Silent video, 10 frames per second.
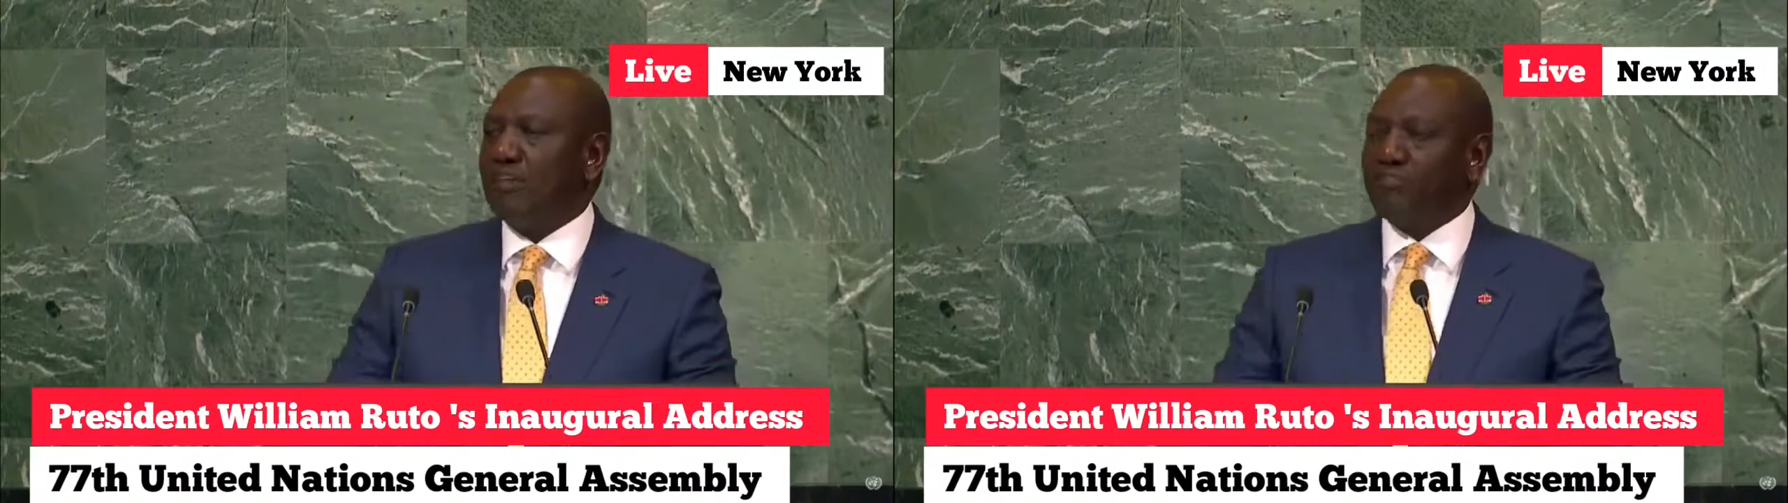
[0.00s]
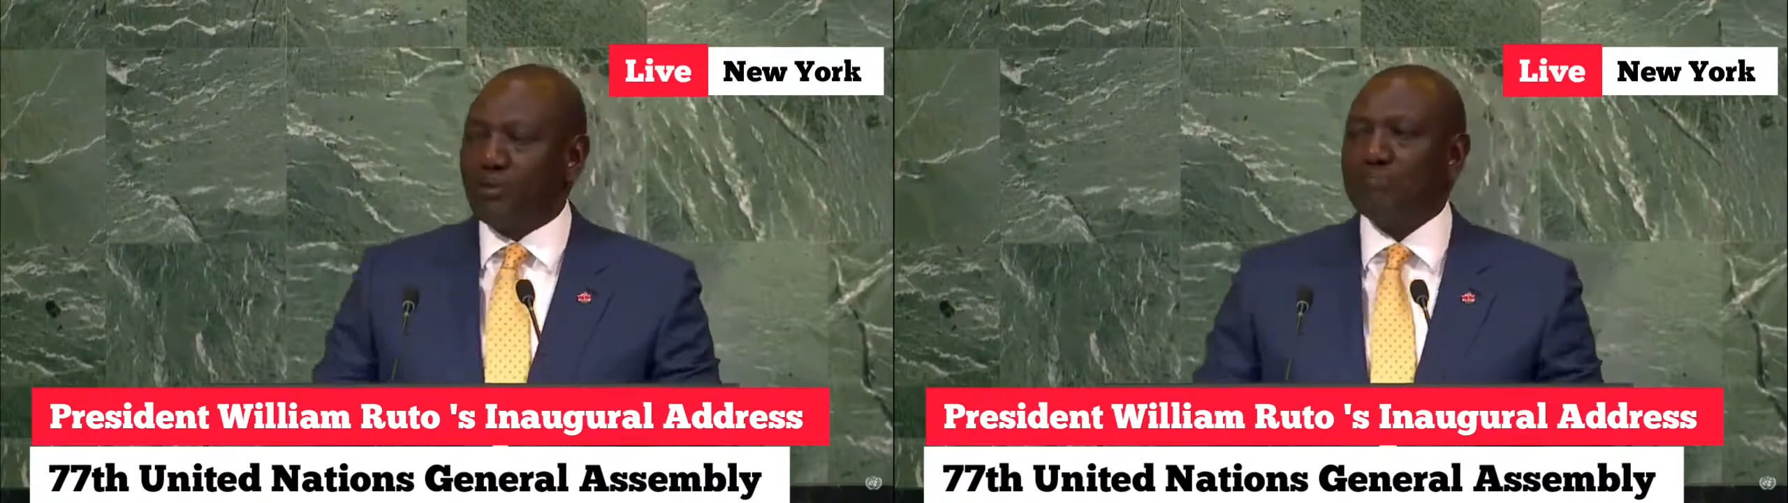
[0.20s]

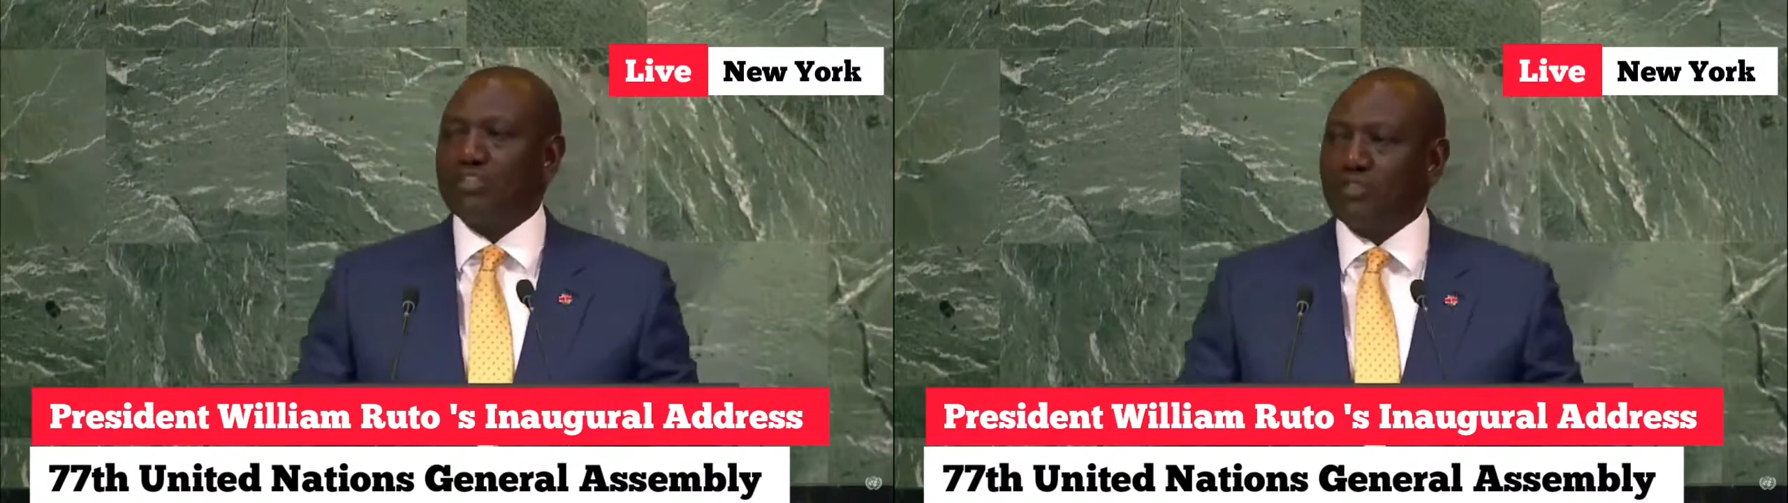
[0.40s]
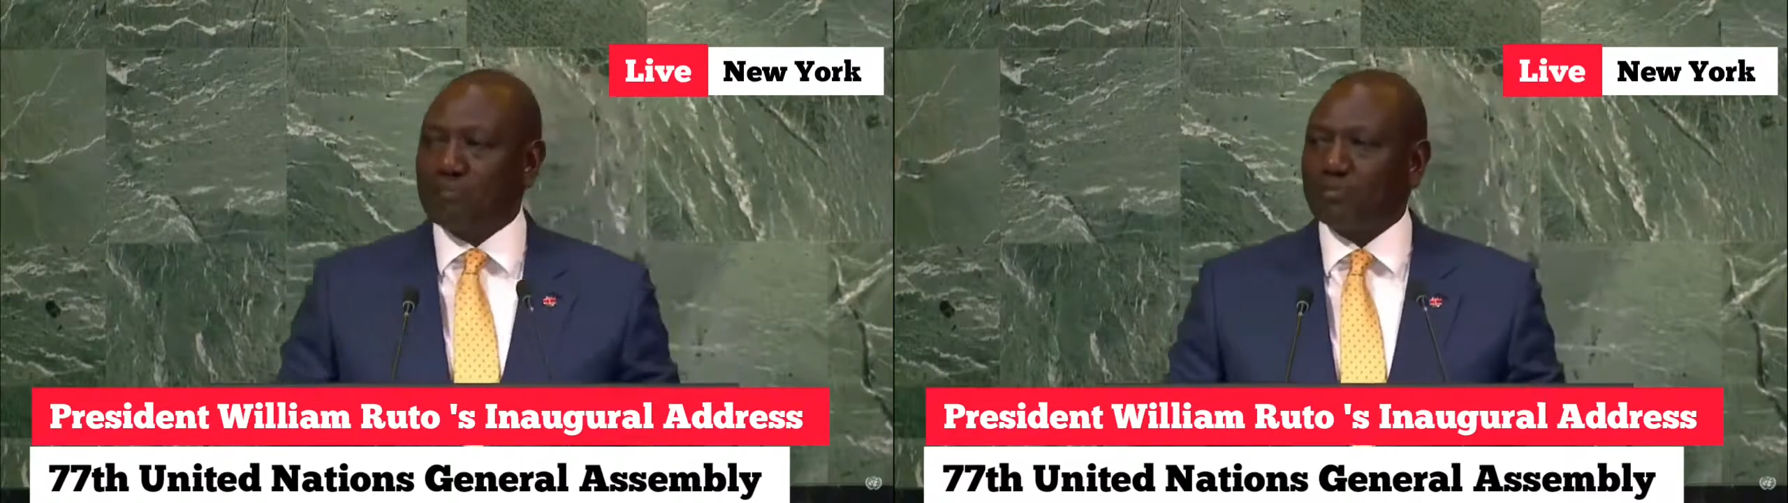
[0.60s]
from
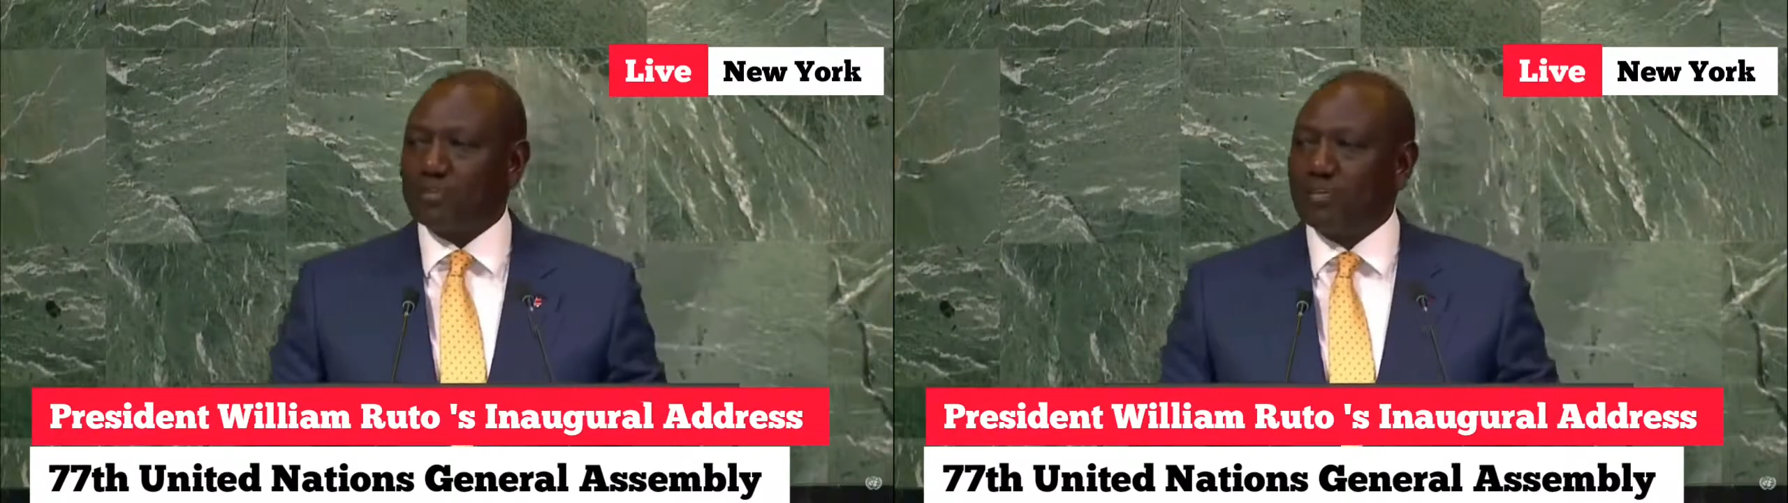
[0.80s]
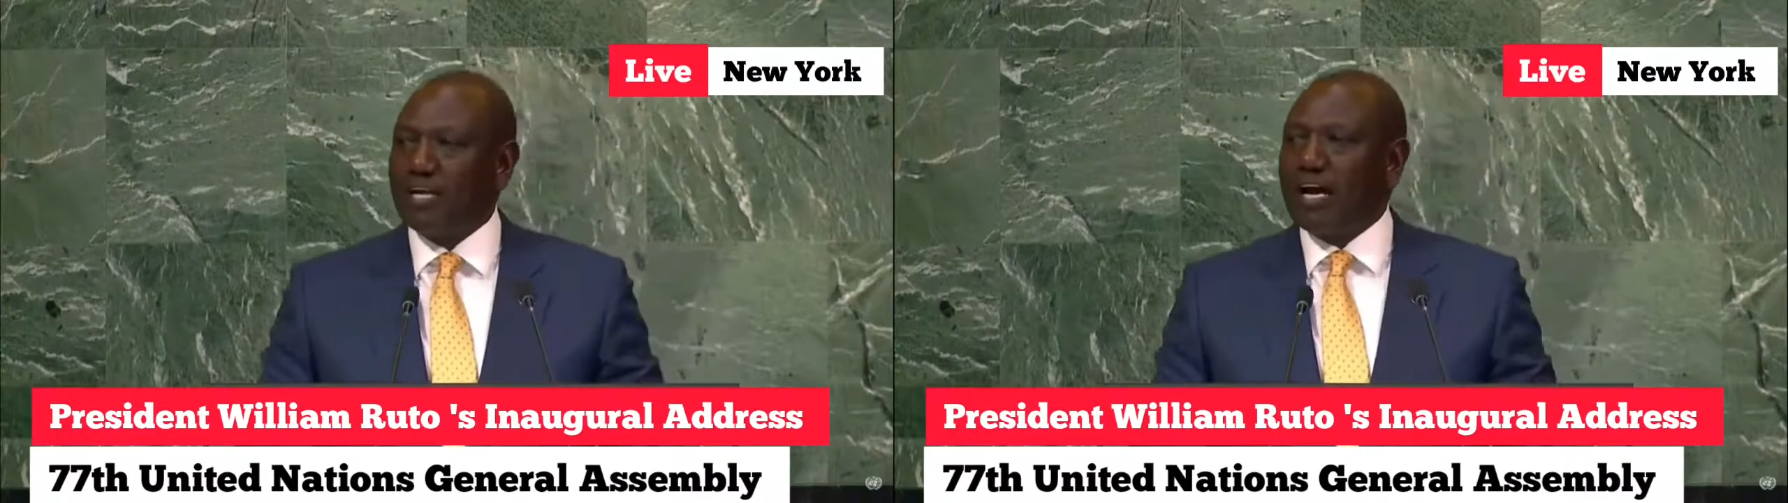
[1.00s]

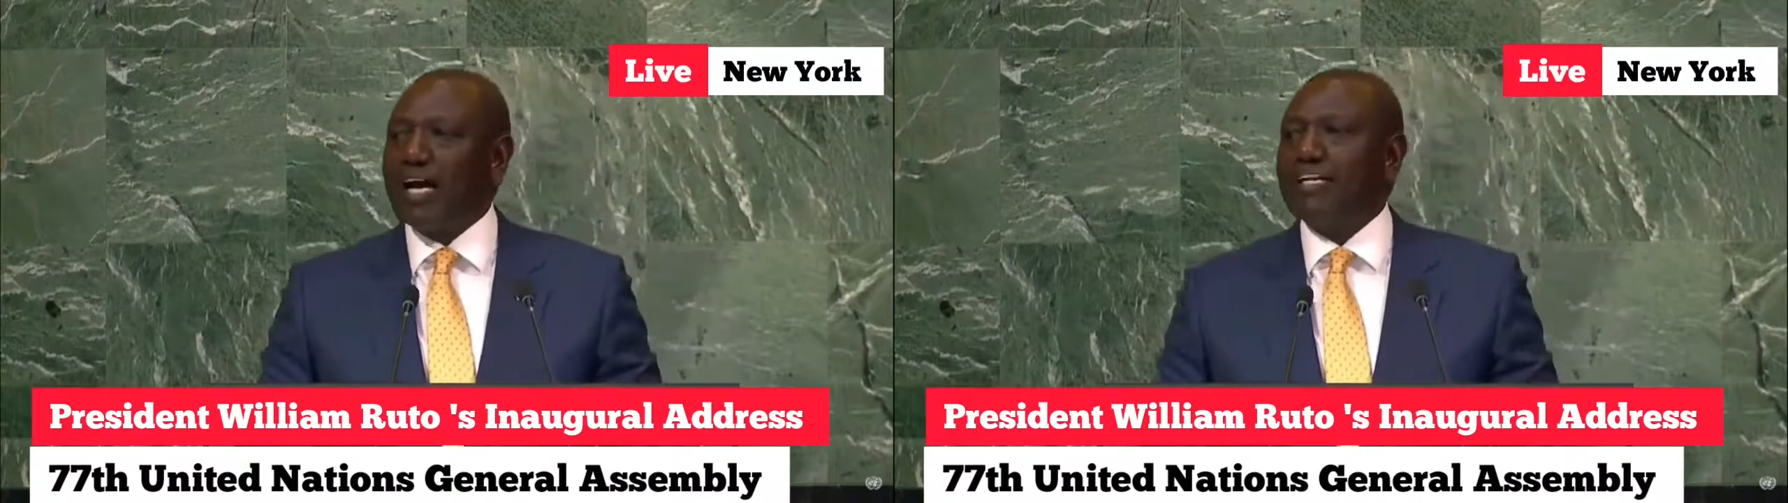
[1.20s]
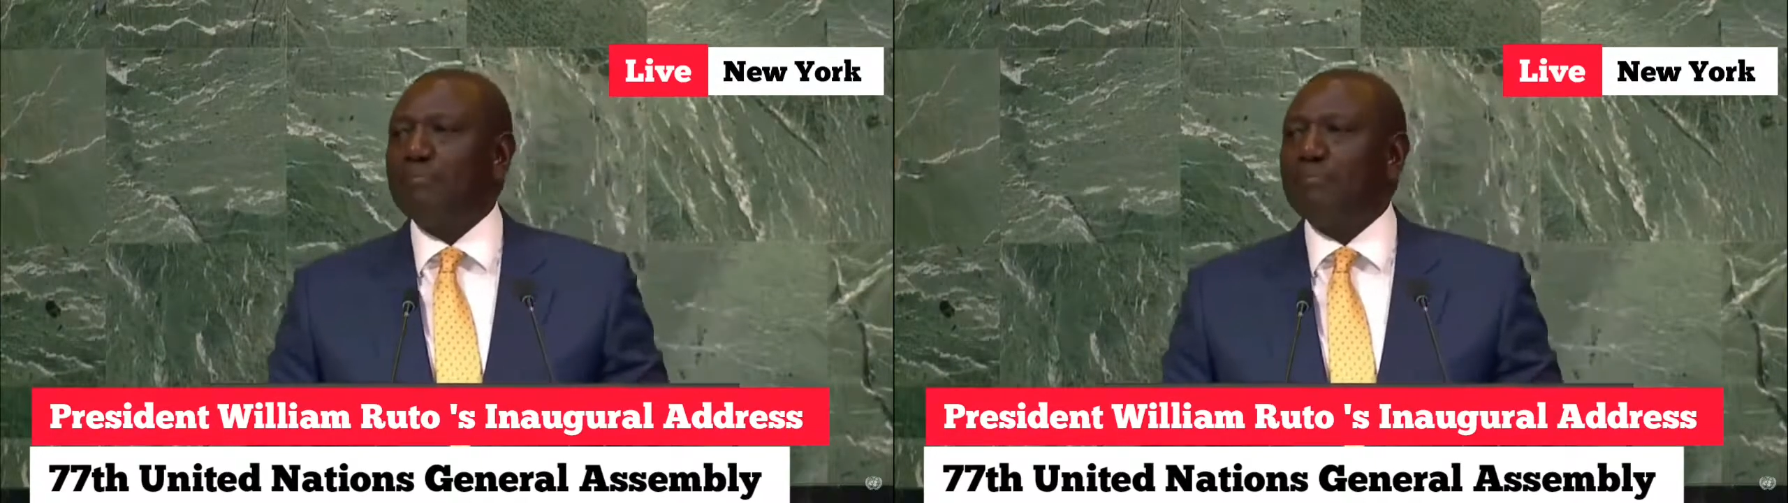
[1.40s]
disruption, and